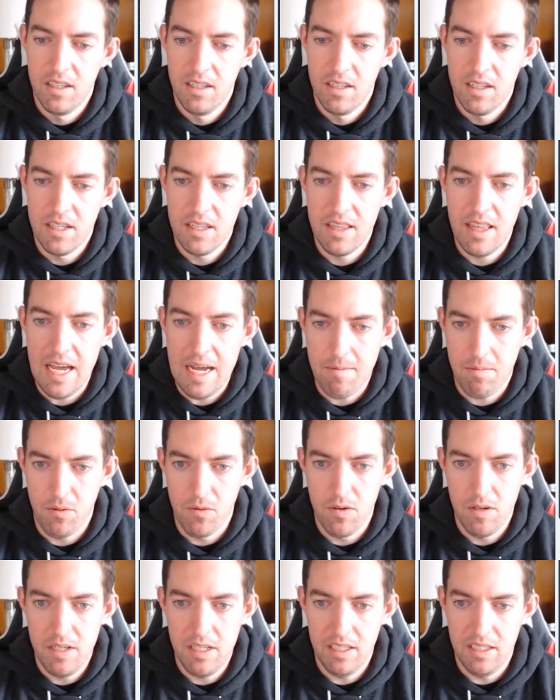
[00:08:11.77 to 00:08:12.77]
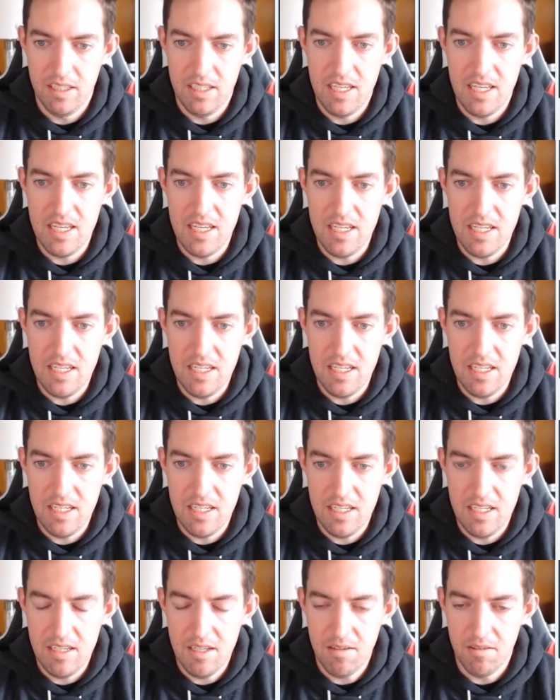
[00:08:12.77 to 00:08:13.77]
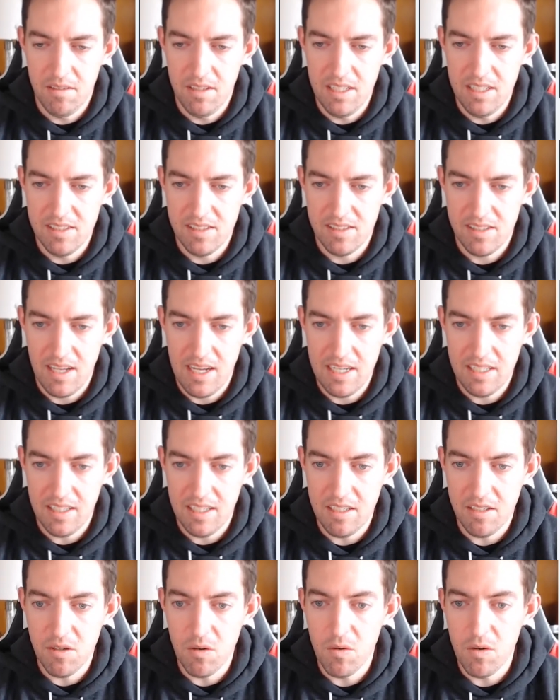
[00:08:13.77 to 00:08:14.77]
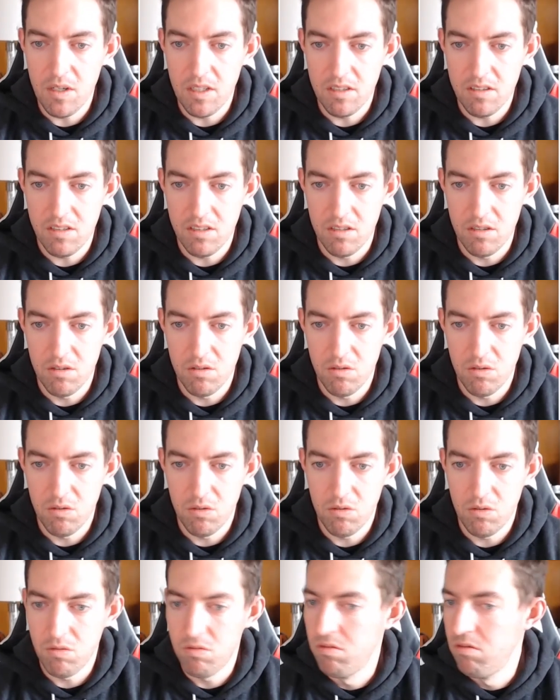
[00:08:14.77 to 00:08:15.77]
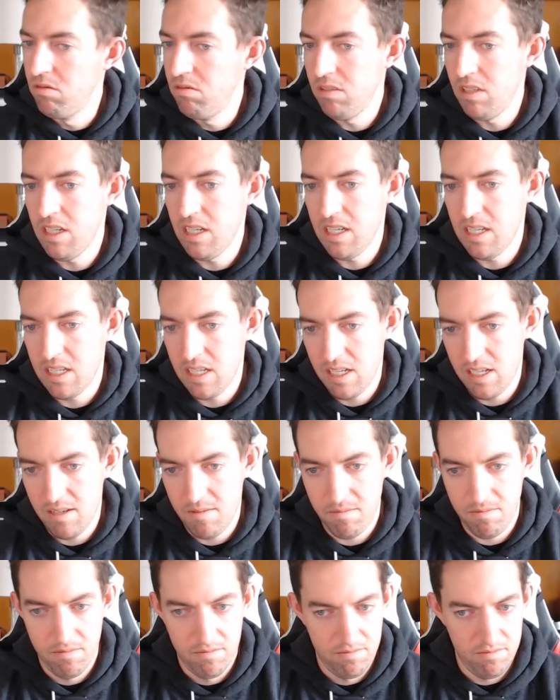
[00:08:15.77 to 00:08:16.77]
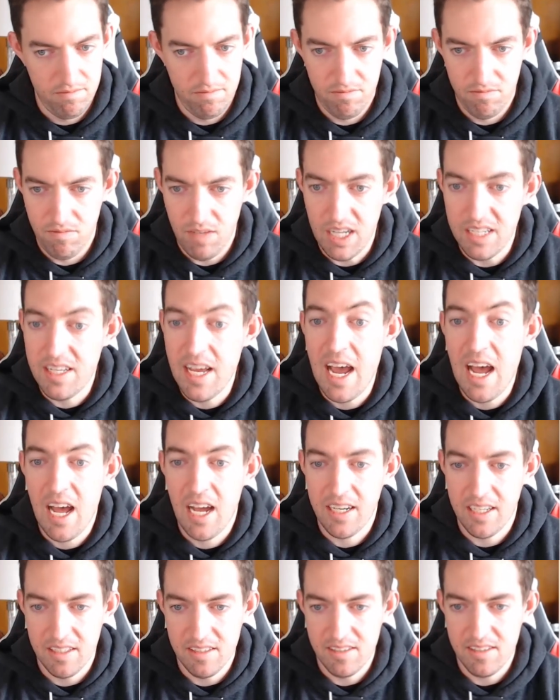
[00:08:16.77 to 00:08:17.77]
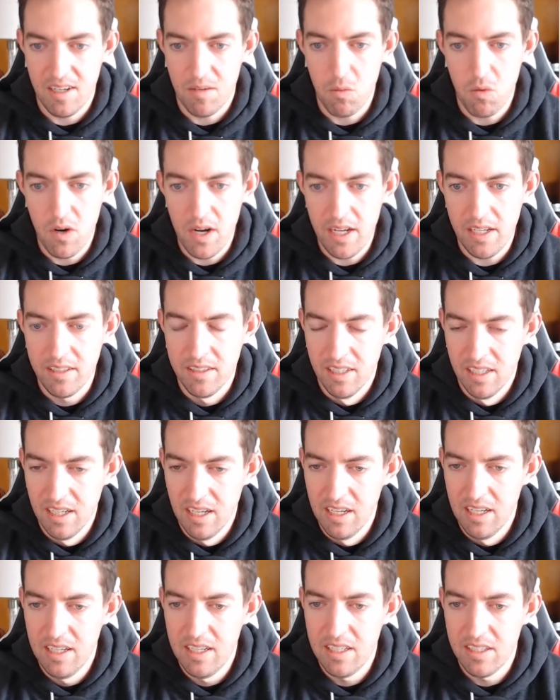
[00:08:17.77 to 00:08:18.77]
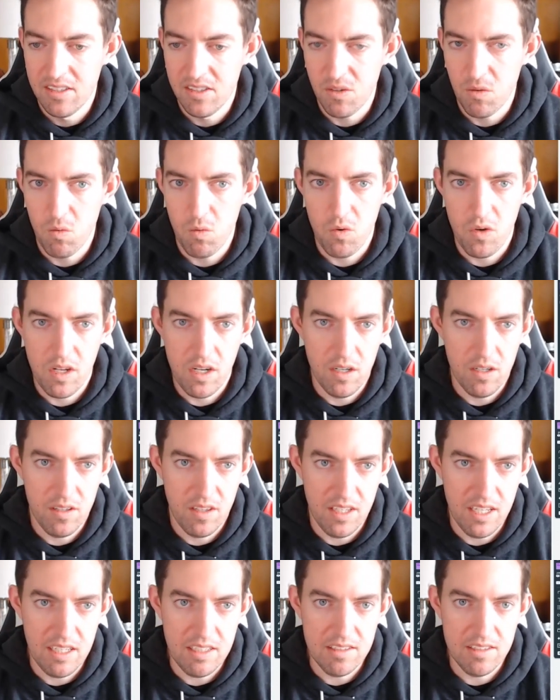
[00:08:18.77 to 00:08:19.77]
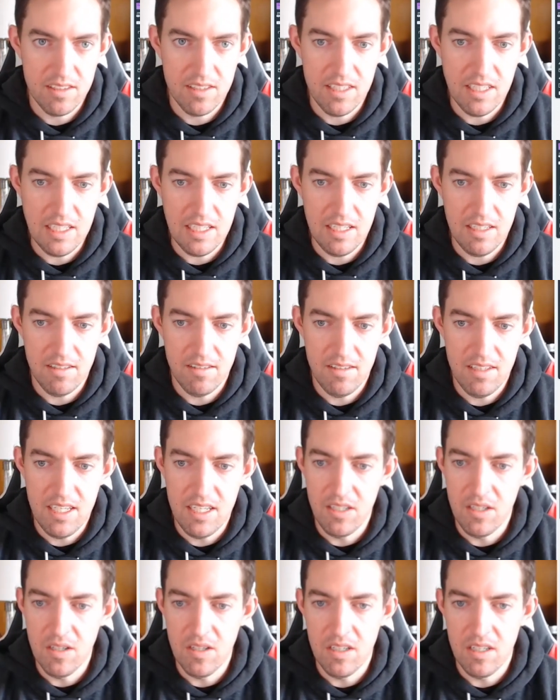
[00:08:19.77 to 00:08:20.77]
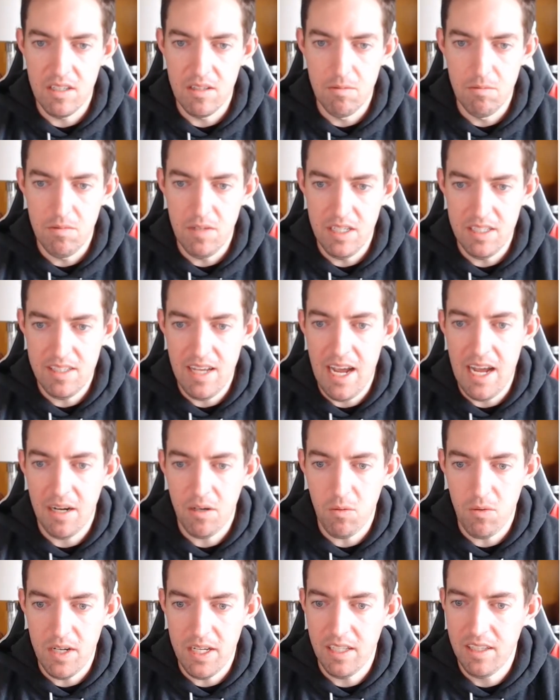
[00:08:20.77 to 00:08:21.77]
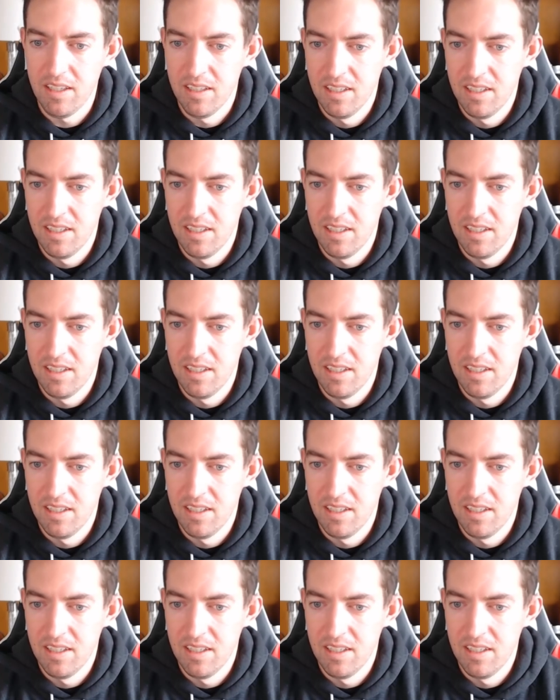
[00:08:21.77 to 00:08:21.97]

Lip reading: At that point, he is likely going to attack in some way. And so what are things that he could attack with?